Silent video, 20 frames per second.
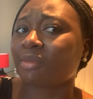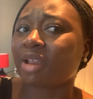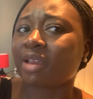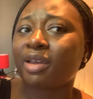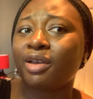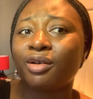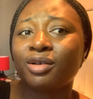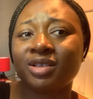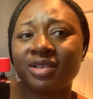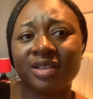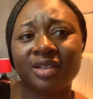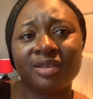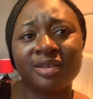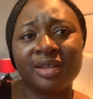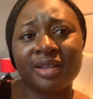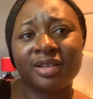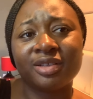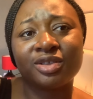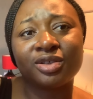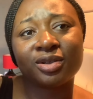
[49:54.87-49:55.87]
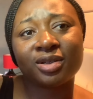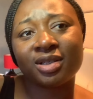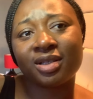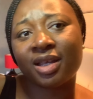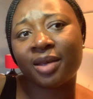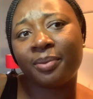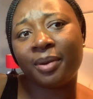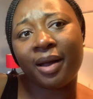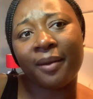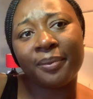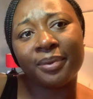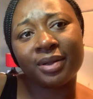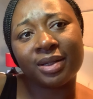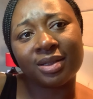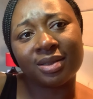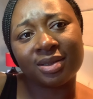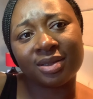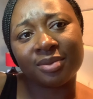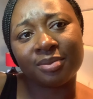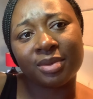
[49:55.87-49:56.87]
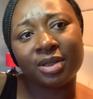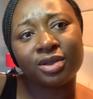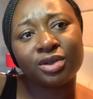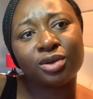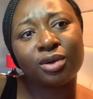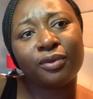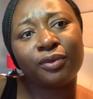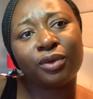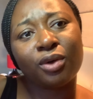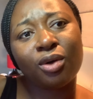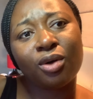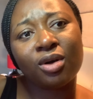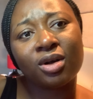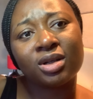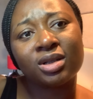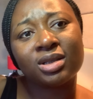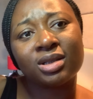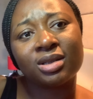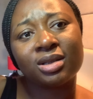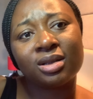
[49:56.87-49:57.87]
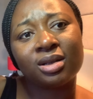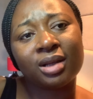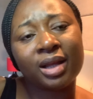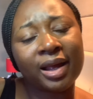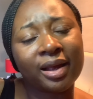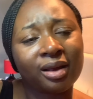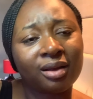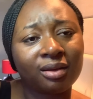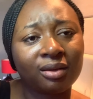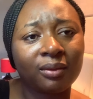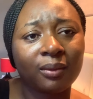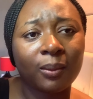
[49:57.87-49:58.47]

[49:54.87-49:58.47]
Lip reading: chaotic things just keep happening to me. So of course, like,